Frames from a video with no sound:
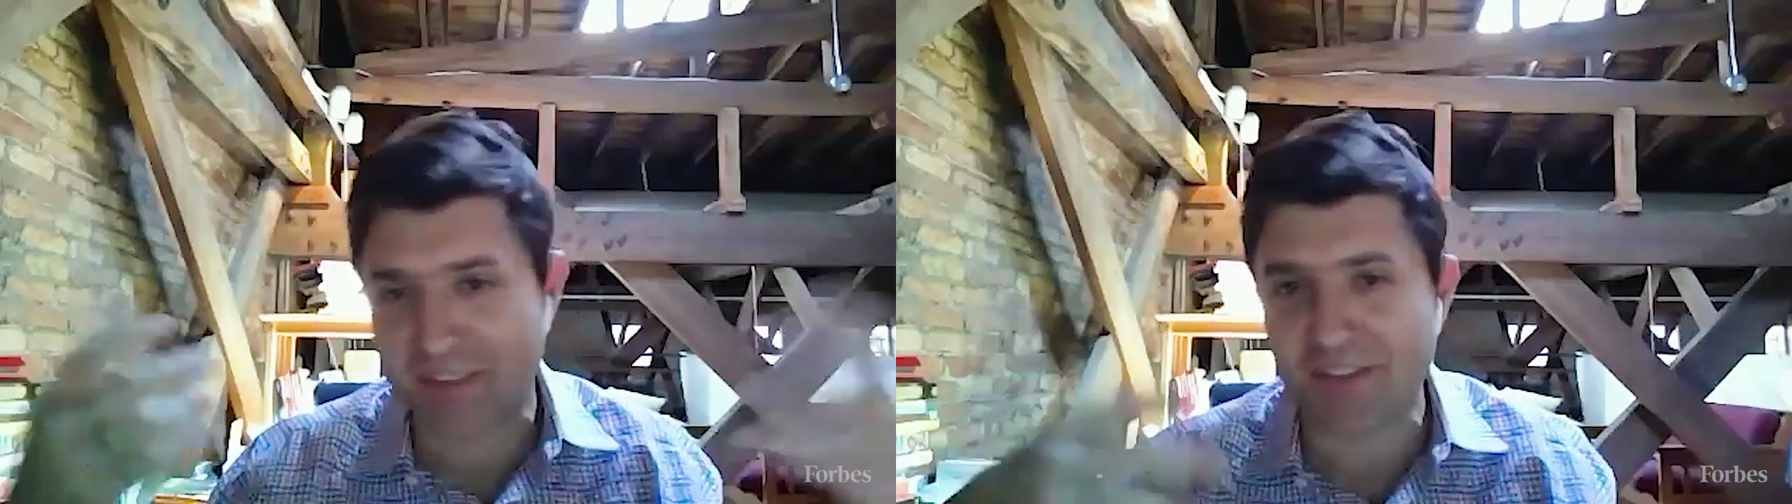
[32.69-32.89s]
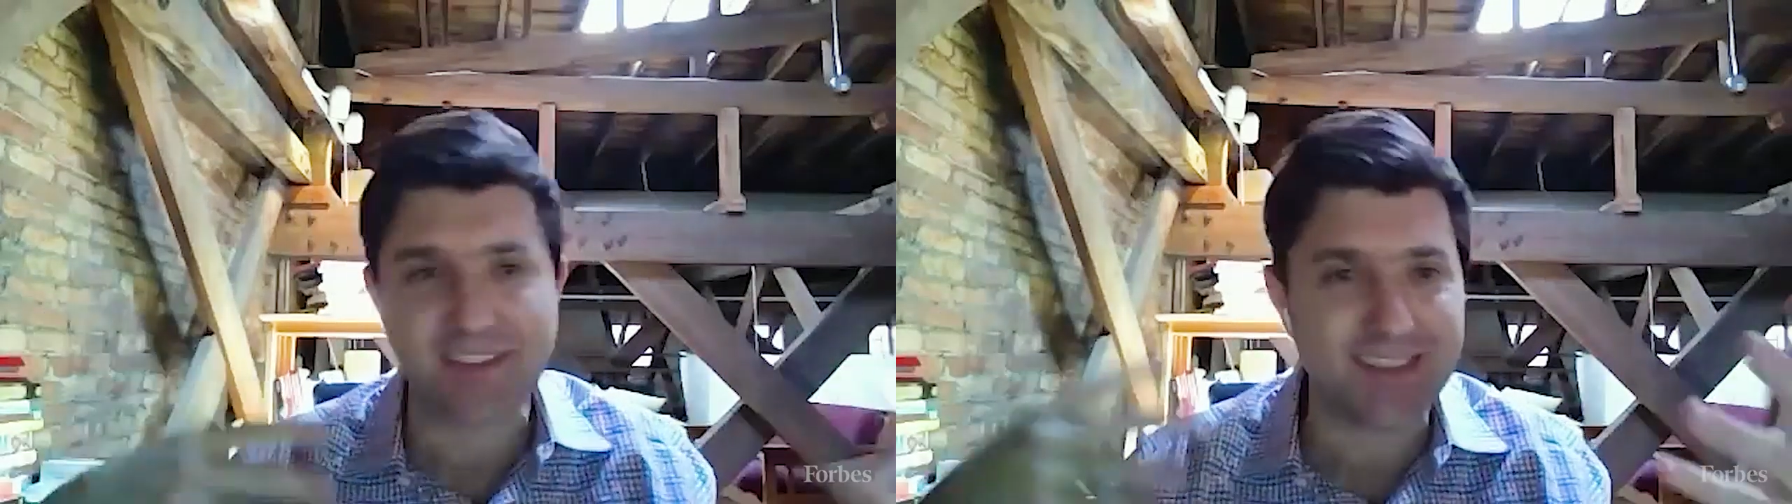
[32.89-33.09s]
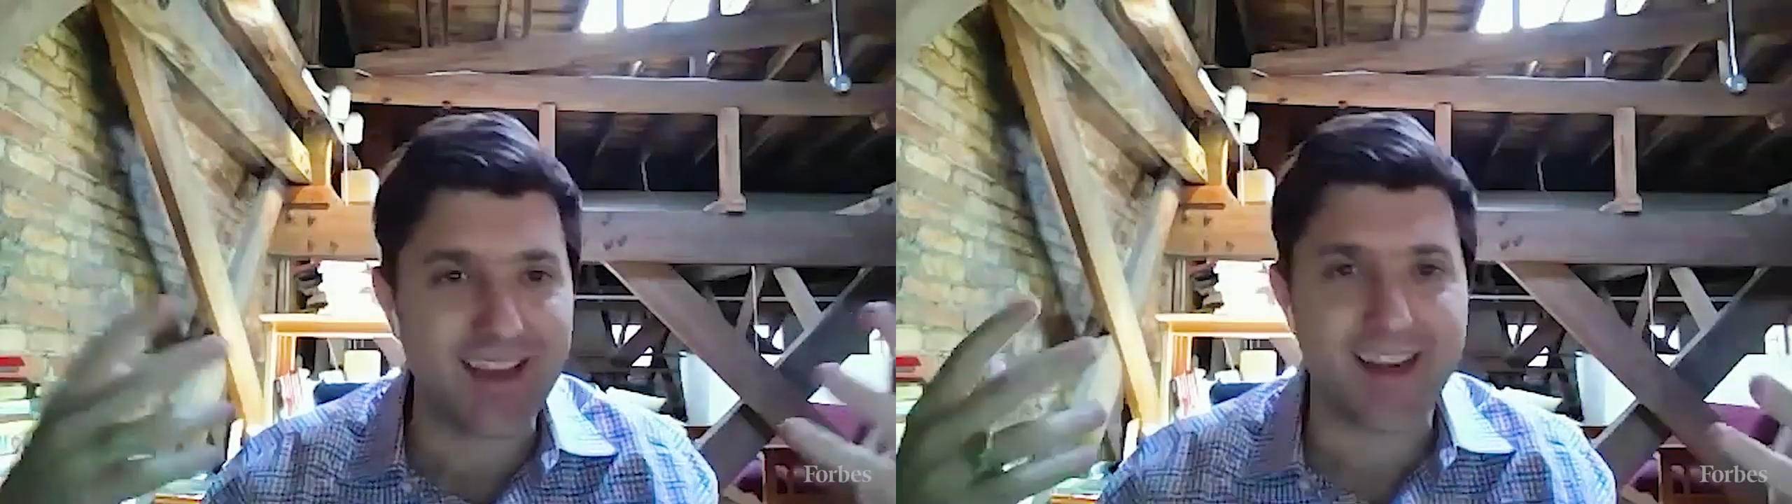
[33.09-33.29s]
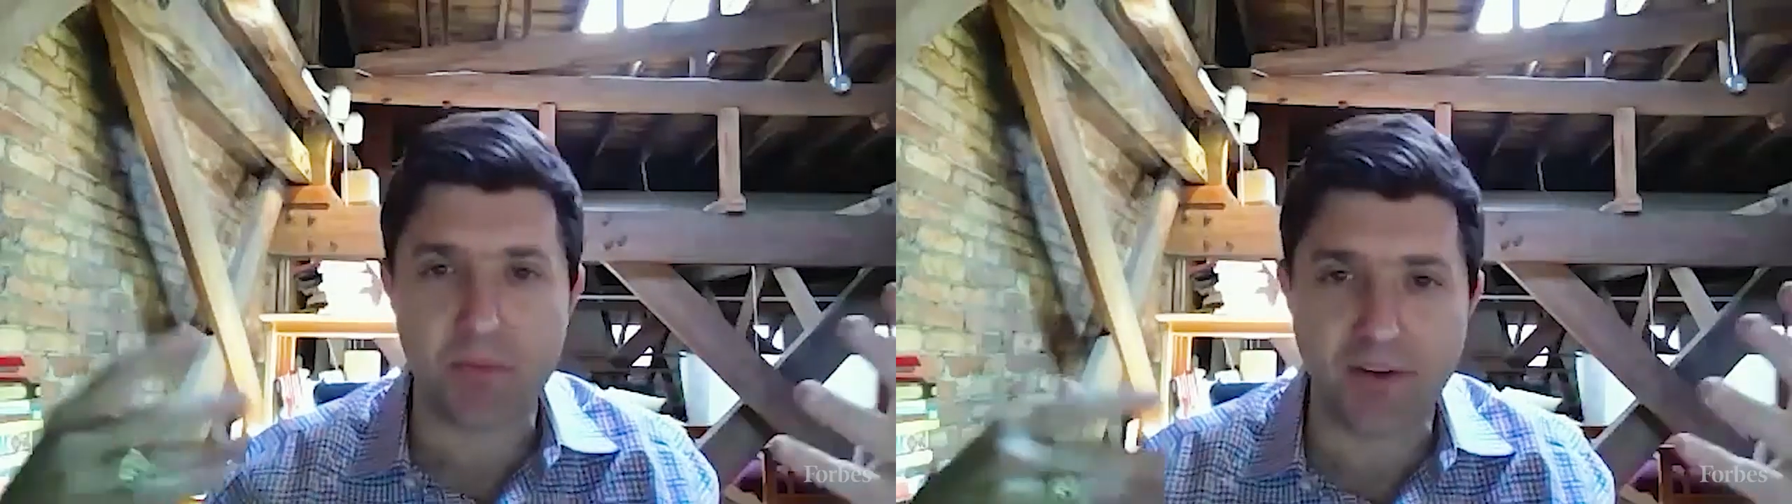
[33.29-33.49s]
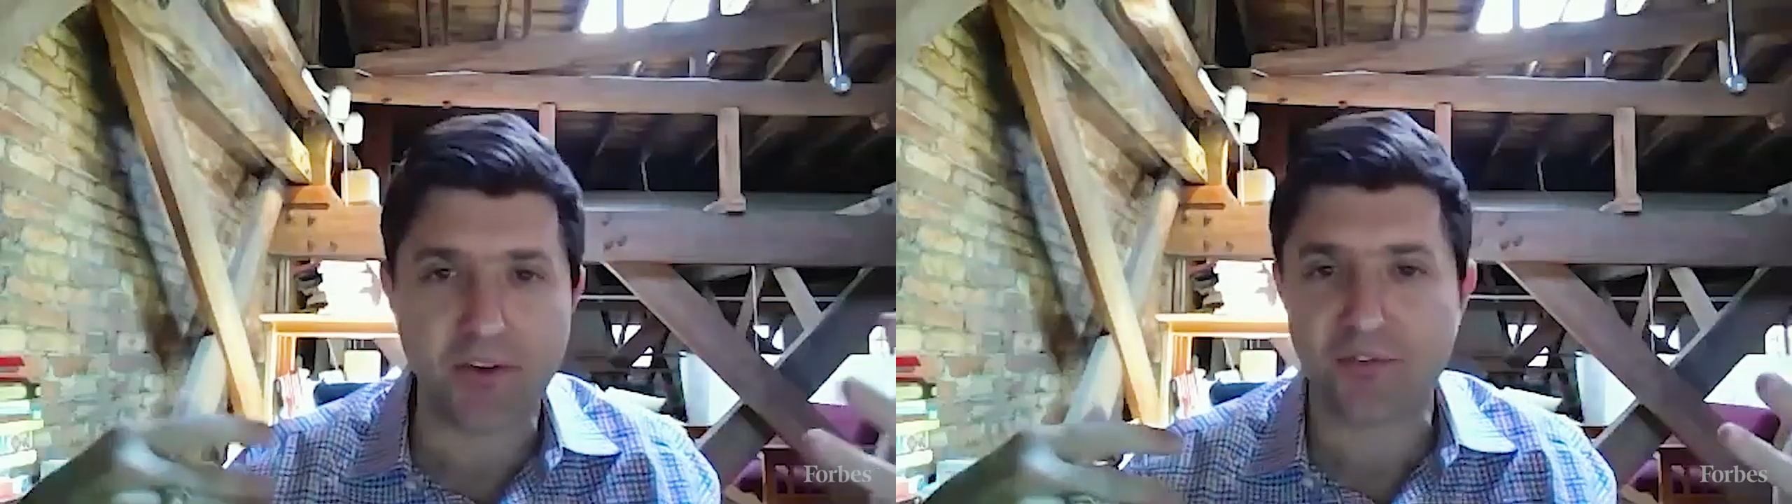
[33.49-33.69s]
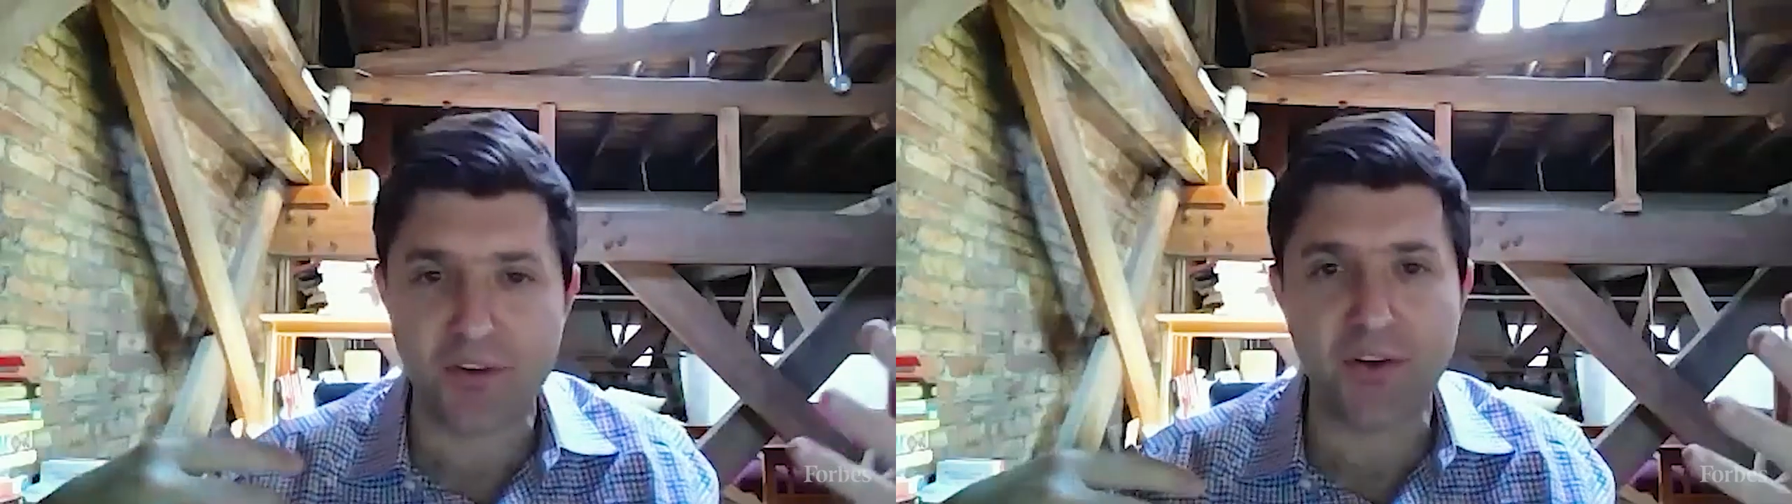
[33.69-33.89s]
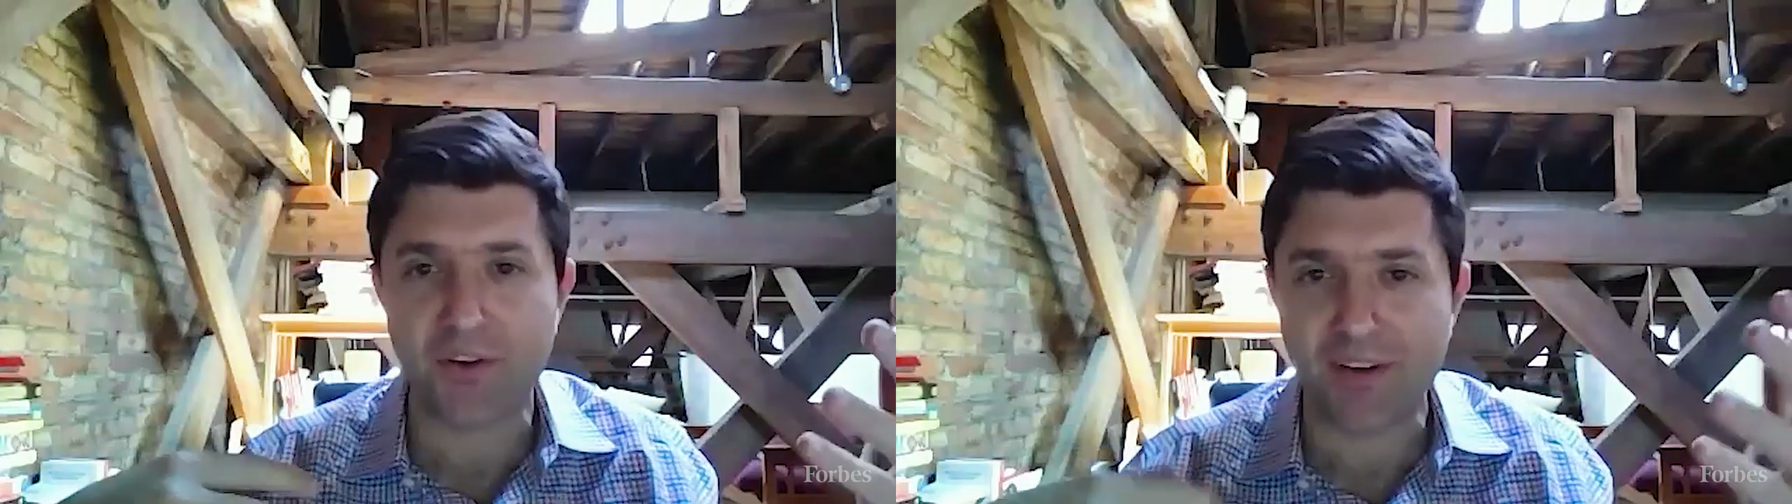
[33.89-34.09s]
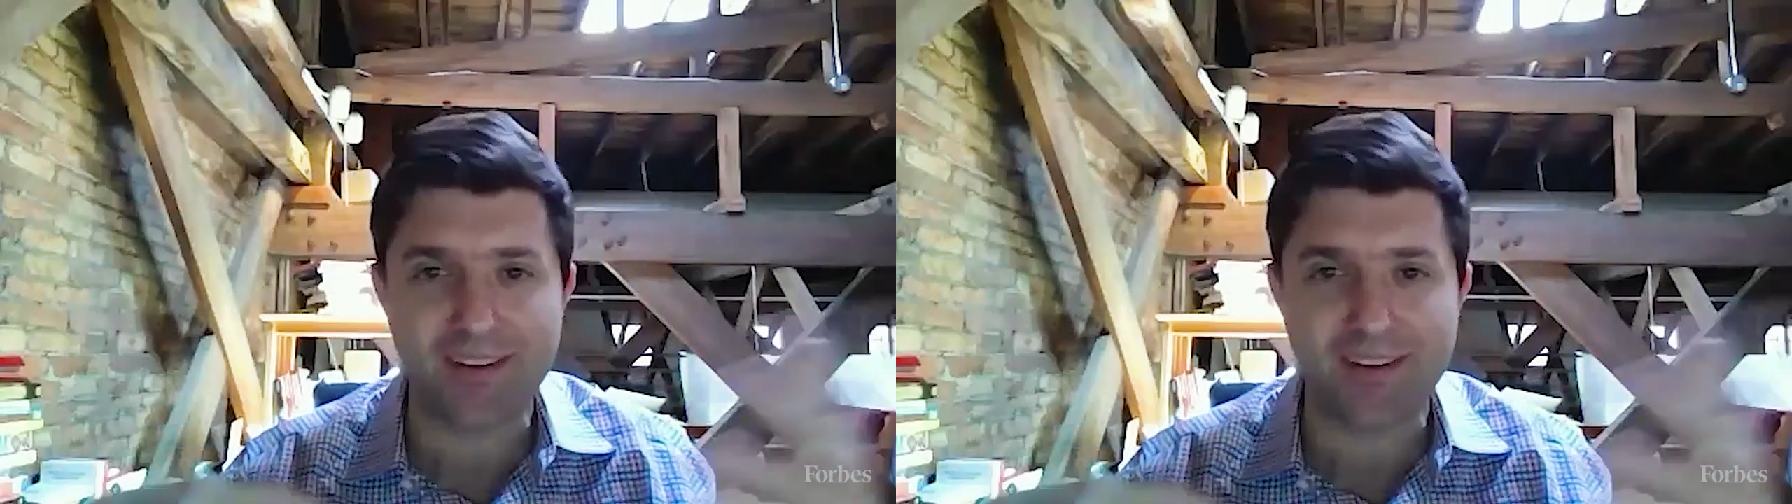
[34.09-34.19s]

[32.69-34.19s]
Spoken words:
that you can sign up on your phone?